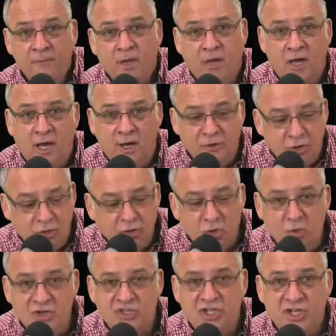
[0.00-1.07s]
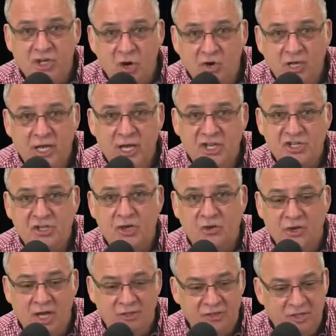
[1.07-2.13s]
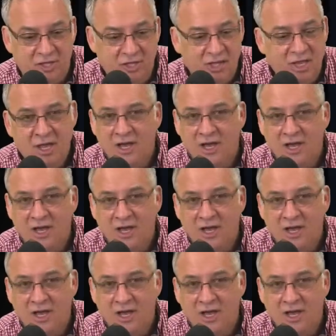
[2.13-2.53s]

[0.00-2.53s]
No twisting, no case, no nothing.